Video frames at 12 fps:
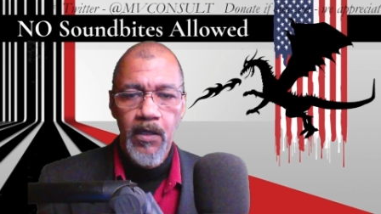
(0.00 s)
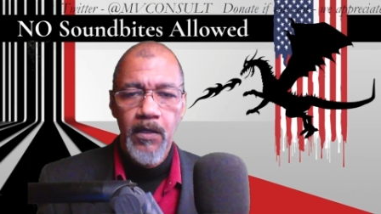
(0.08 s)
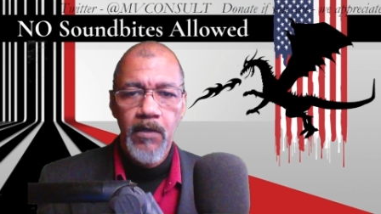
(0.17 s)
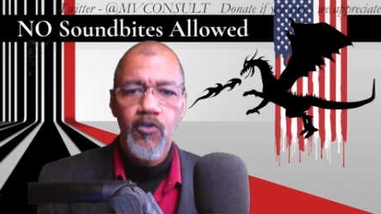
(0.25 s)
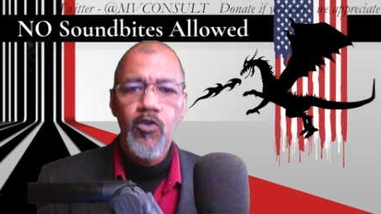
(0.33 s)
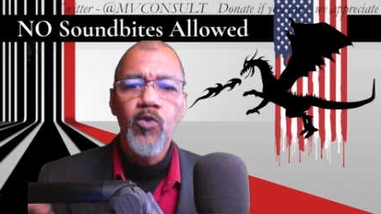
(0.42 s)

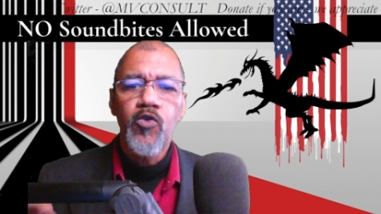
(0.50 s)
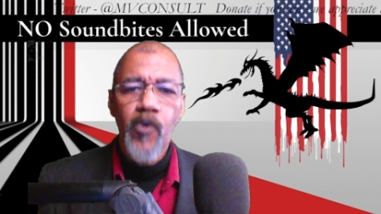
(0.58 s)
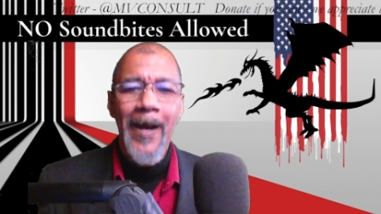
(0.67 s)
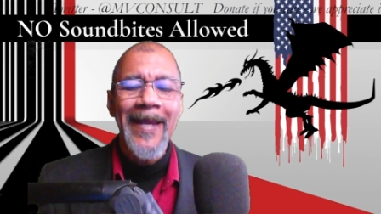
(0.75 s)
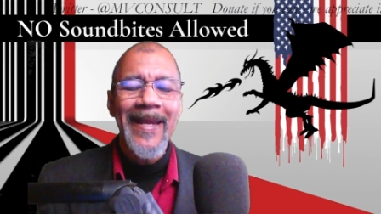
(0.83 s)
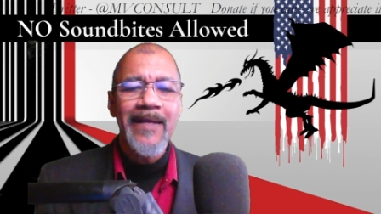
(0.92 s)
to try
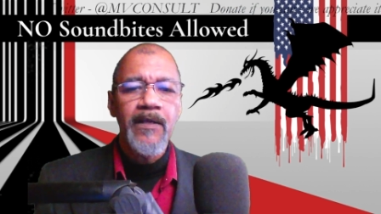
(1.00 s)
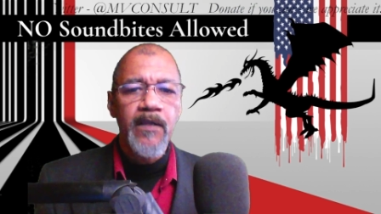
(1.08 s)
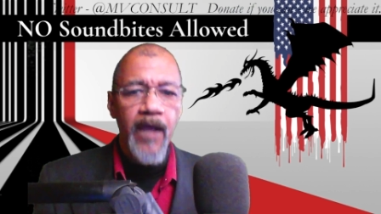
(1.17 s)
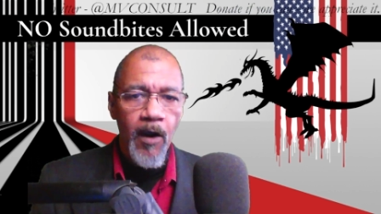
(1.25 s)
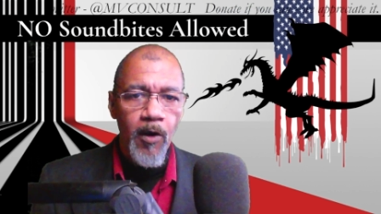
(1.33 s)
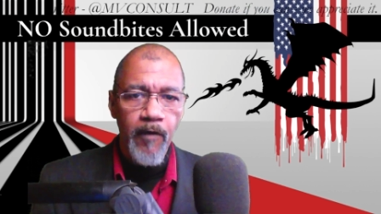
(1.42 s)
and
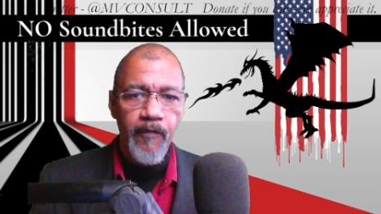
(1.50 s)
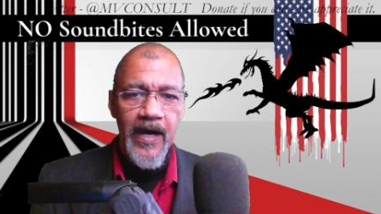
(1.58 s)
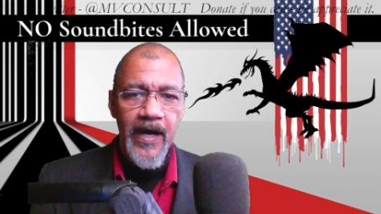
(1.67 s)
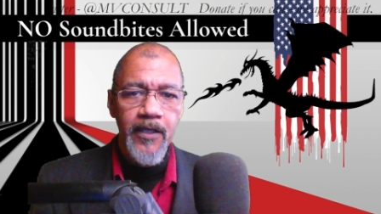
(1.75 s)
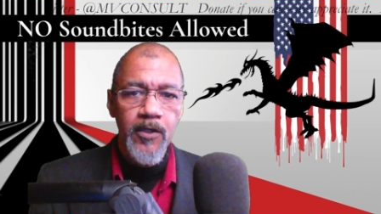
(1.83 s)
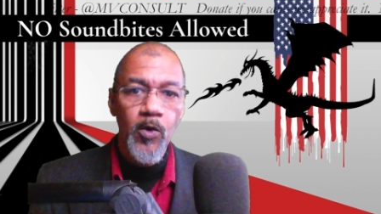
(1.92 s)
terrify
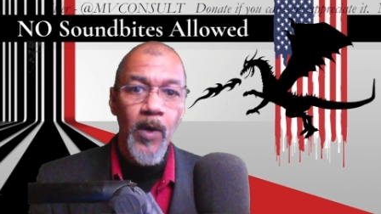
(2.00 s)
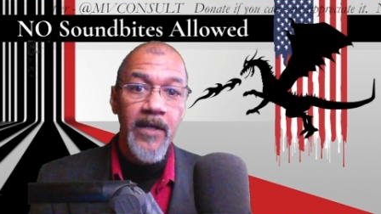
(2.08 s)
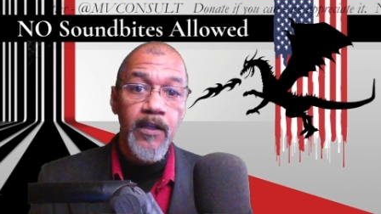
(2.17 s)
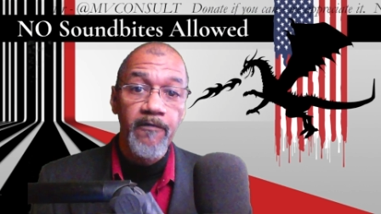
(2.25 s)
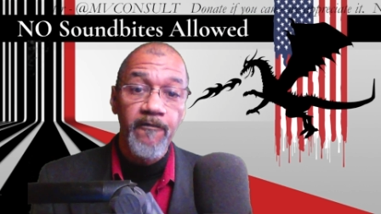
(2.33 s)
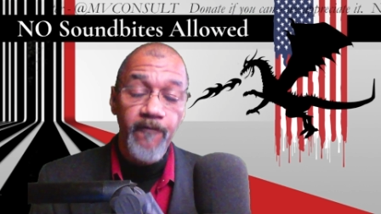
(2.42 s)
you and
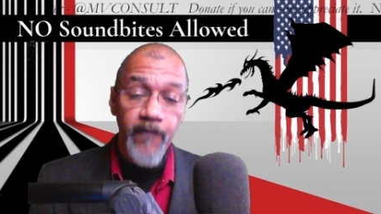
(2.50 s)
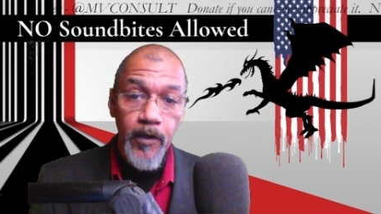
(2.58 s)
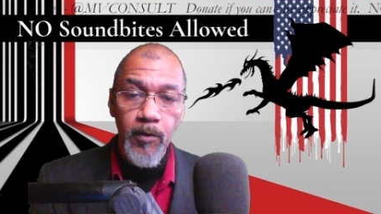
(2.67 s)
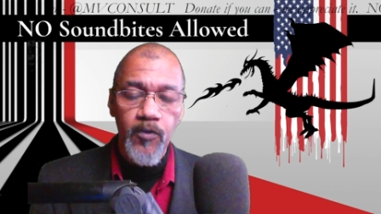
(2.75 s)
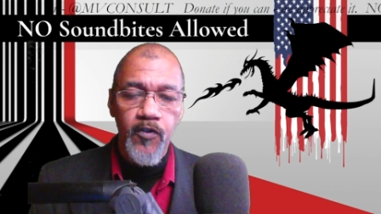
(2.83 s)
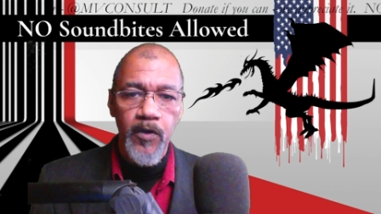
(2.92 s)

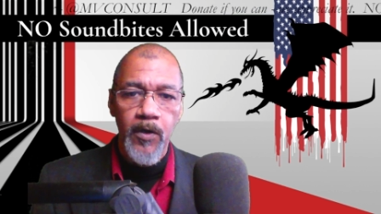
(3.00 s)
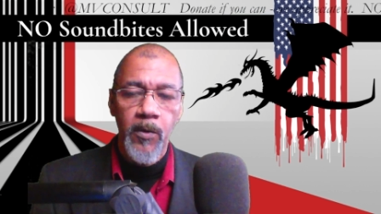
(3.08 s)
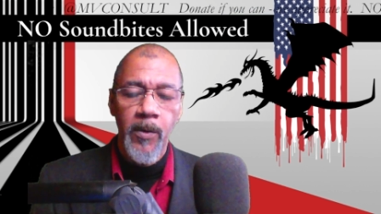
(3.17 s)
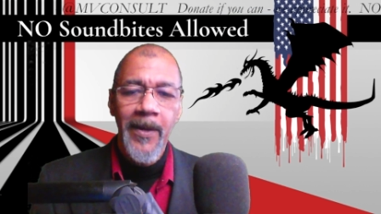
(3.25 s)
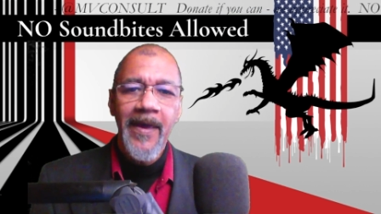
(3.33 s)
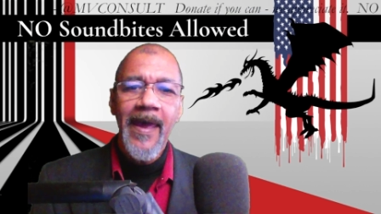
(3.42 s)
confuse you
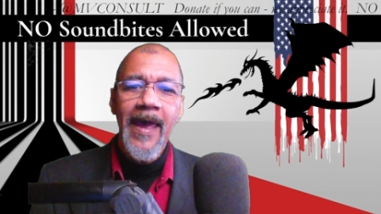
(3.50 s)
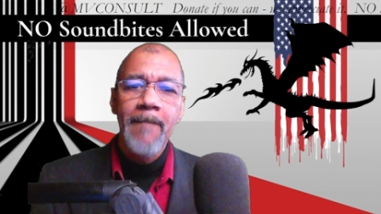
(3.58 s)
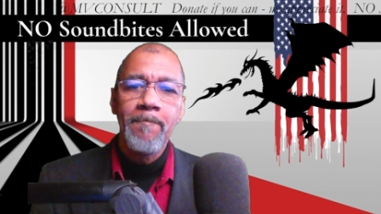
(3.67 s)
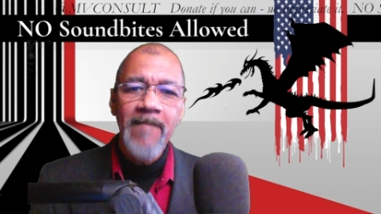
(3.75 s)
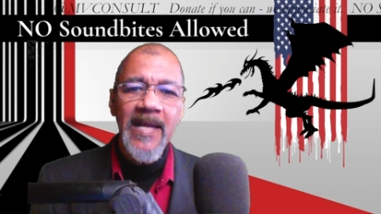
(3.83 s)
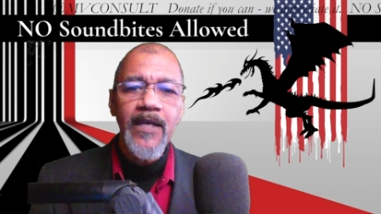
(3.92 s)

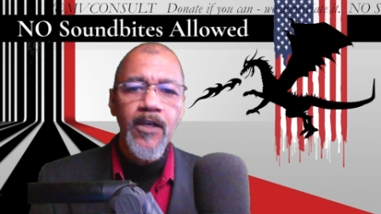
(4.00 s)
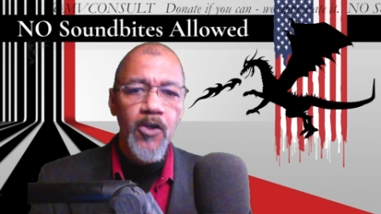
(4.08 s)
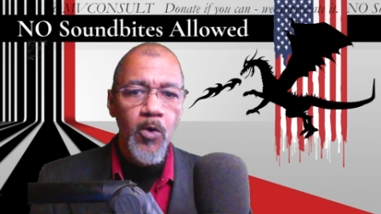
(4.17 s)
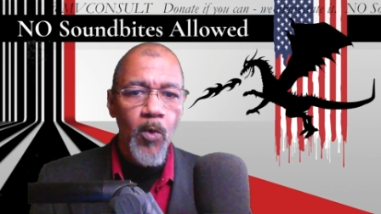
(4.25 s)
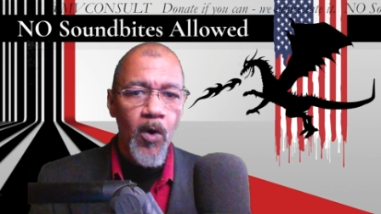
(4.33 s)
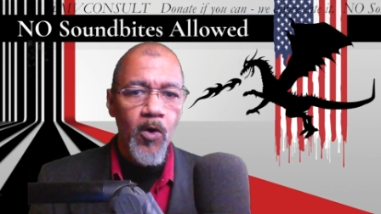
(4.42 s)
and make
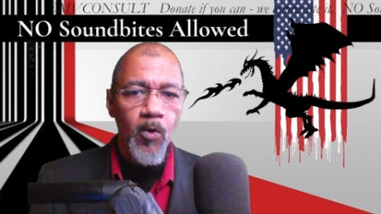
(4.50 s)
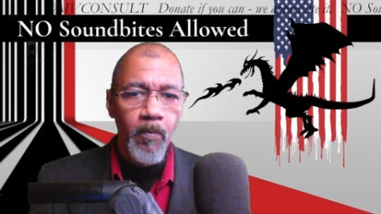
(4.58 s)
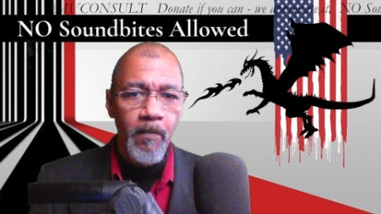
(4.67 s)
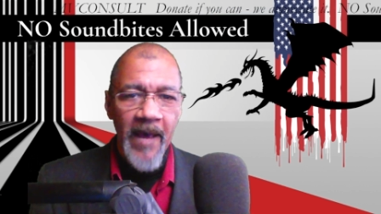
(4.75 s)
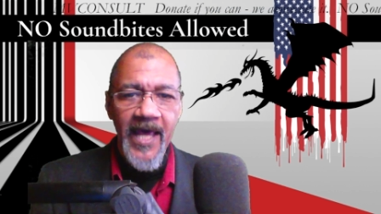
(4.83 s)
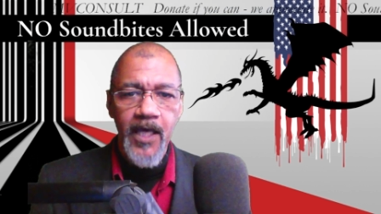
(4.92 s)
you
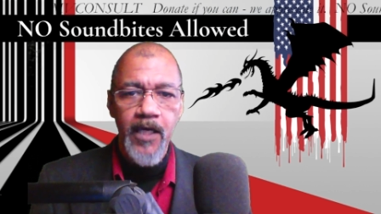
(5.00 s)
obey.